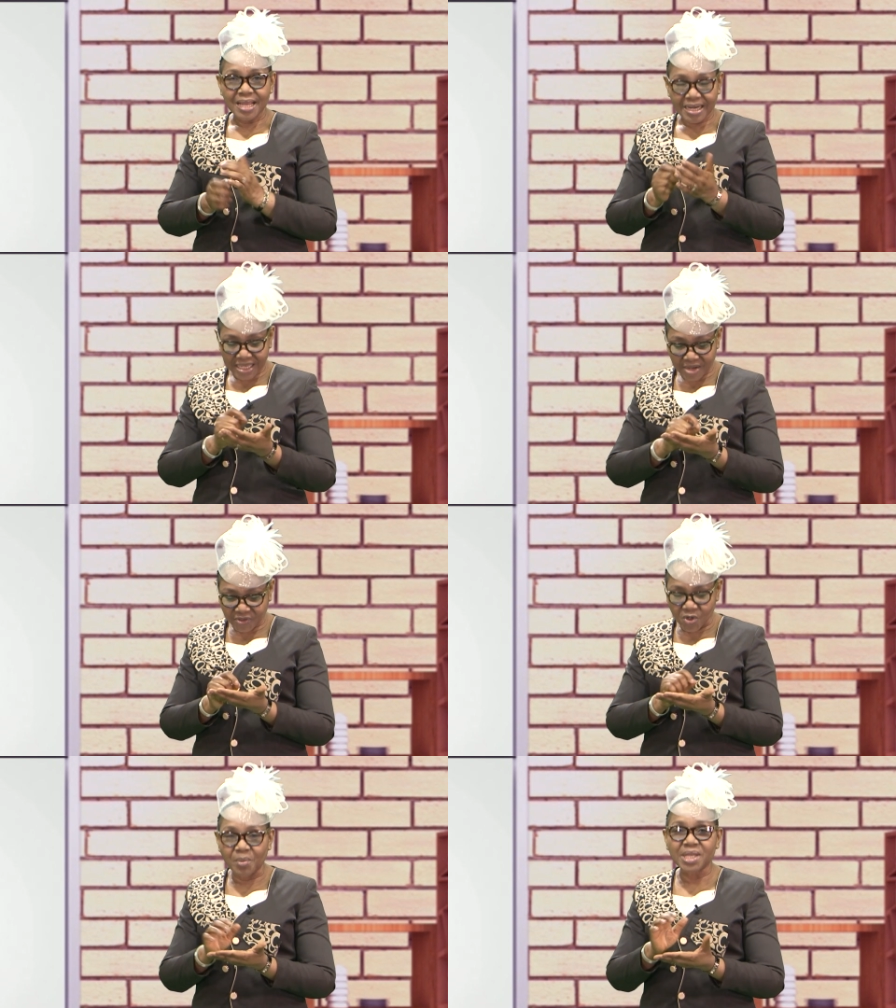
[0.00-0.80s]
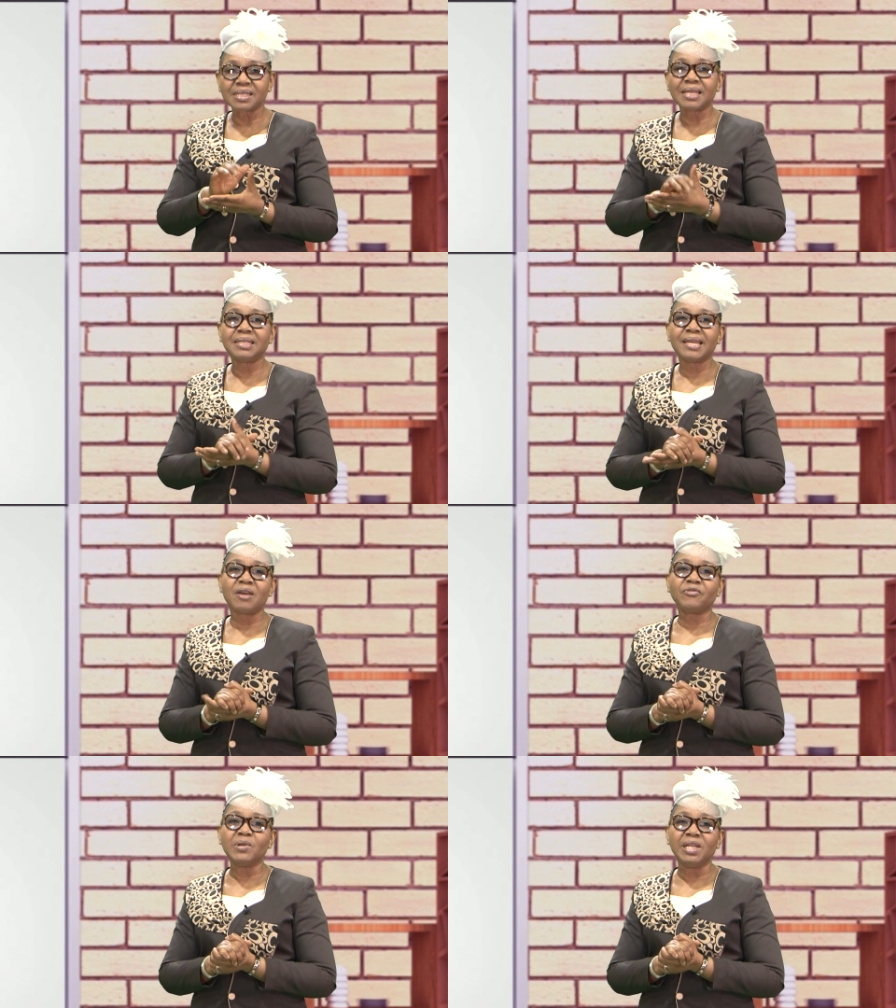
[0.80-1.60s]
Craft your message
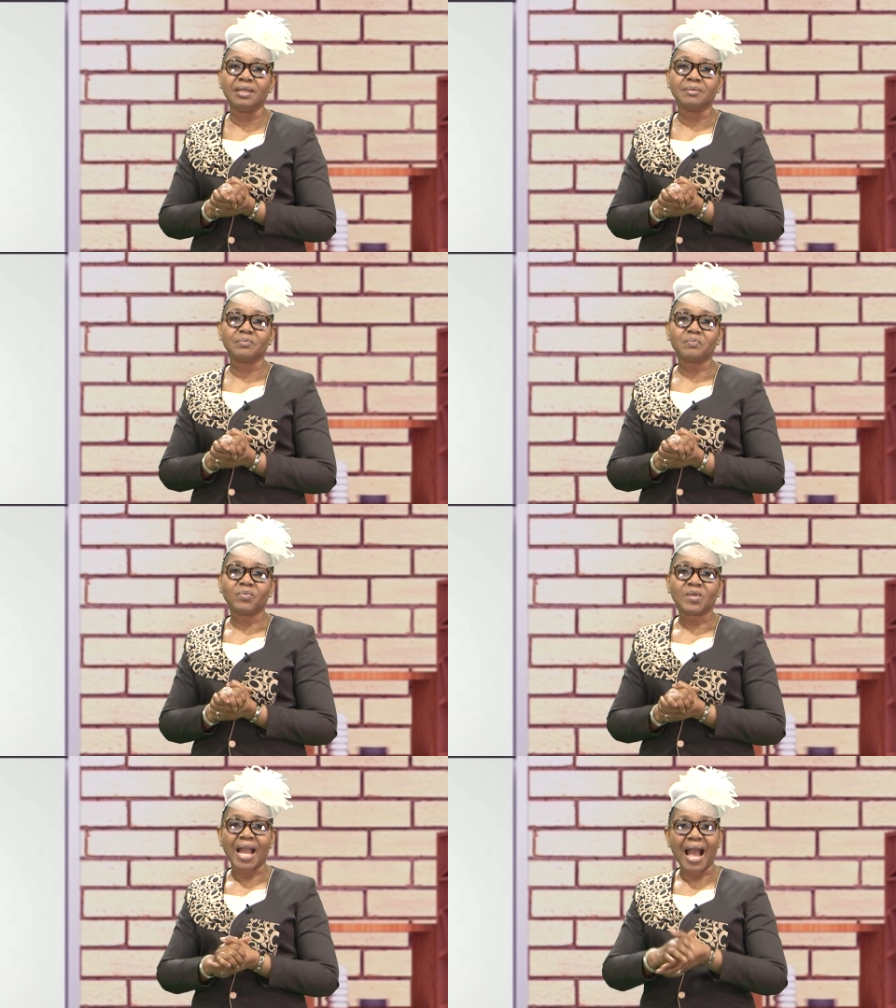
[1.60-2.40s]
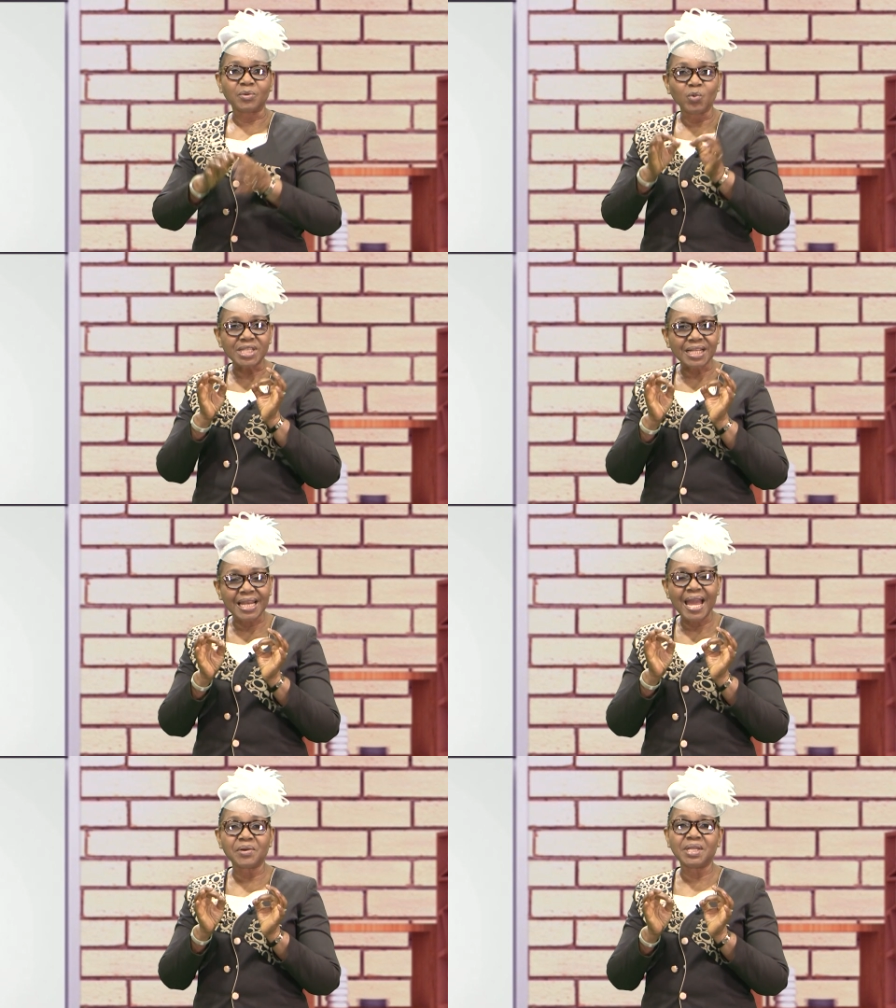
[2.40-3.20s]
carefully and with
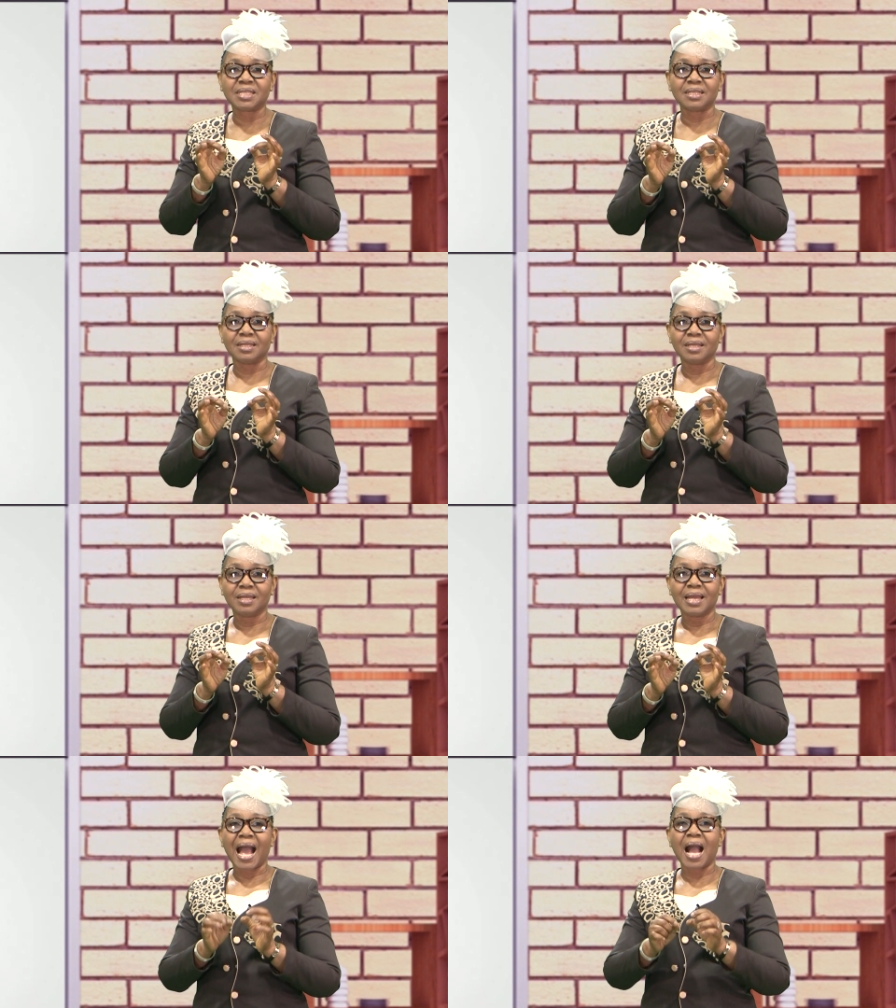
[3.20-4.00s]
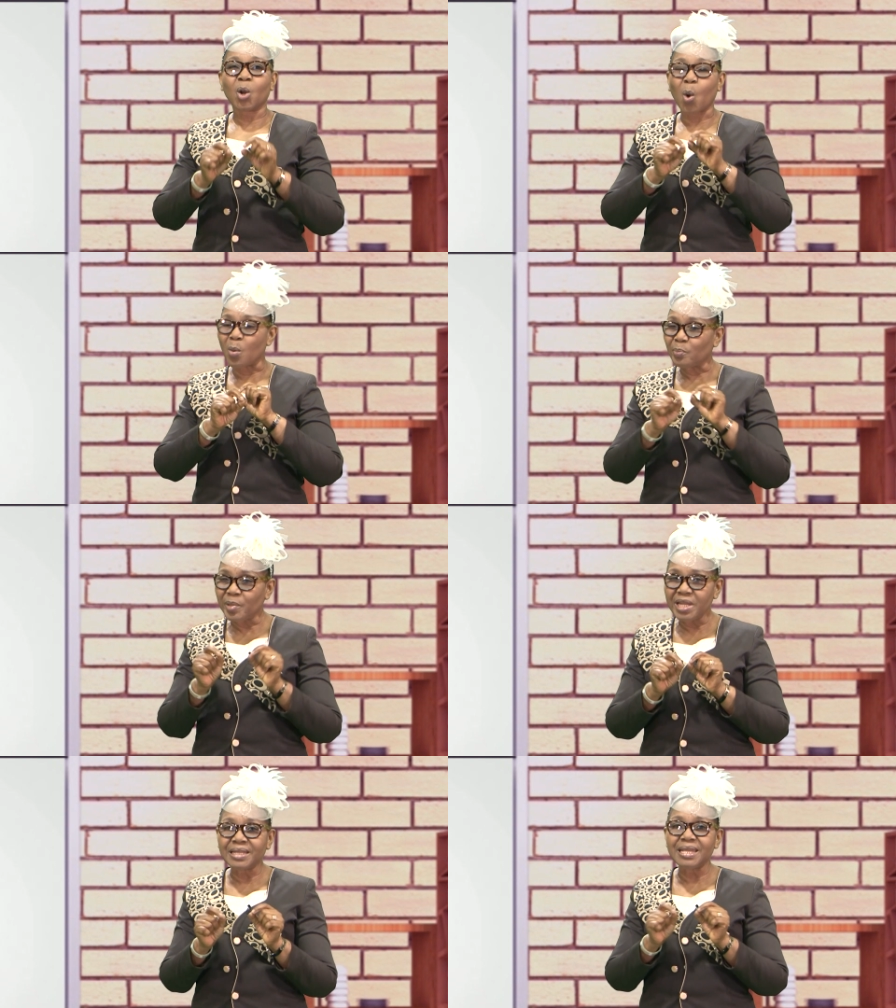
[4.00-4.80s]
clarity and
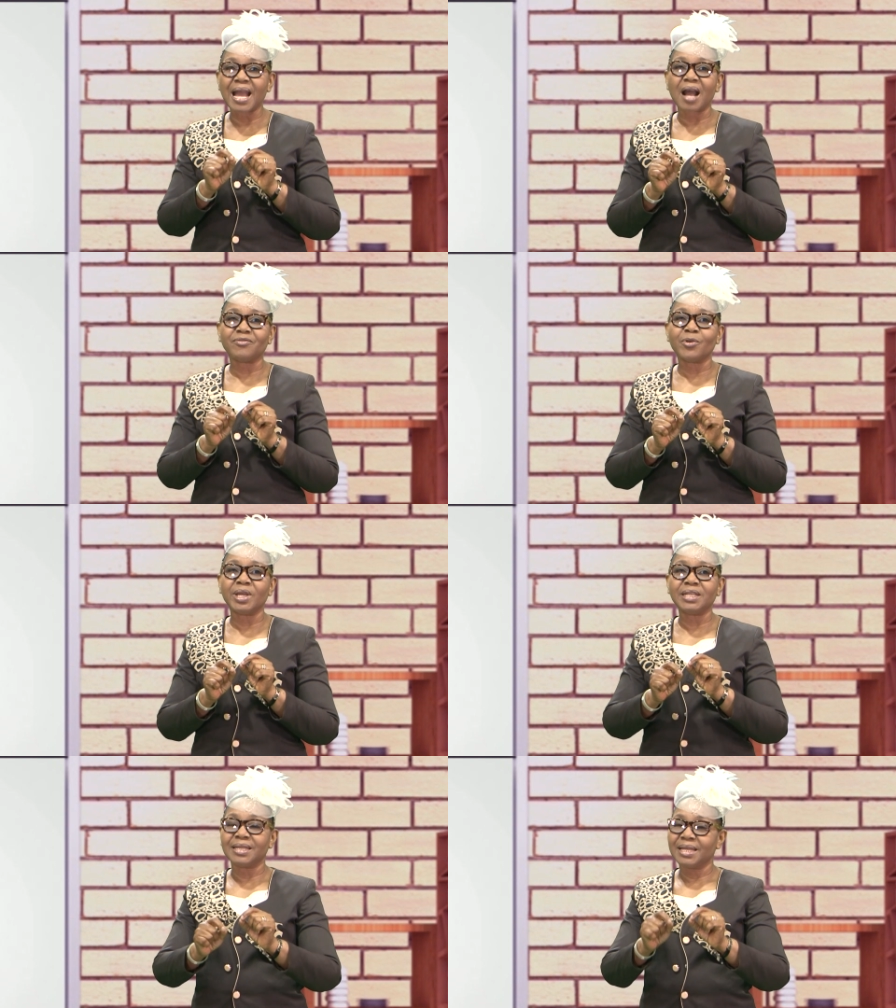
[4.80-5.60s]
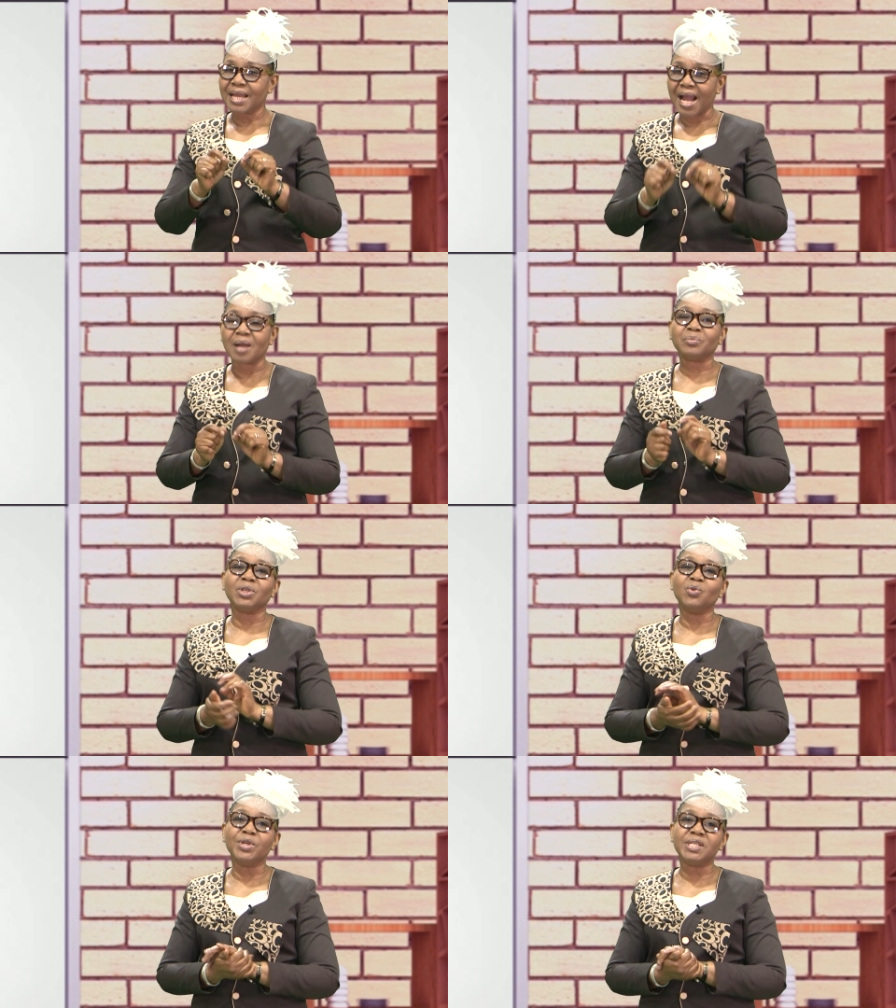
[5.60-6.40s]
completely avoid
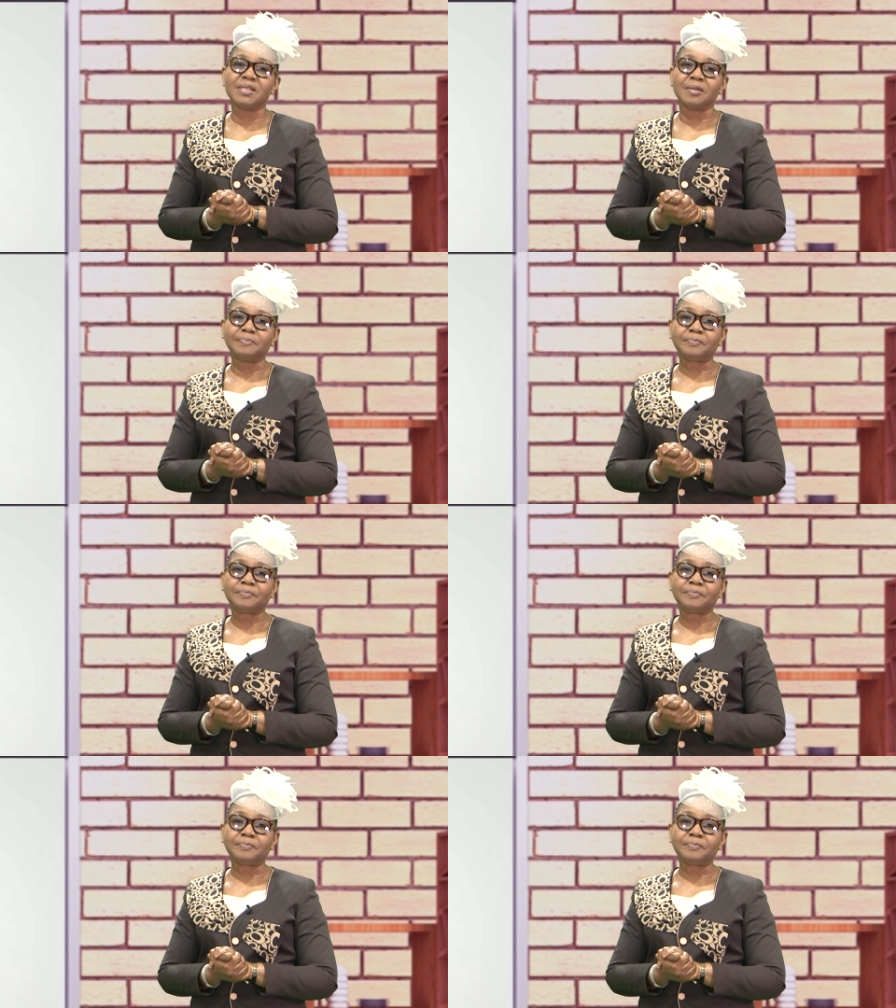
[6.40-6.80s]
ambiguity.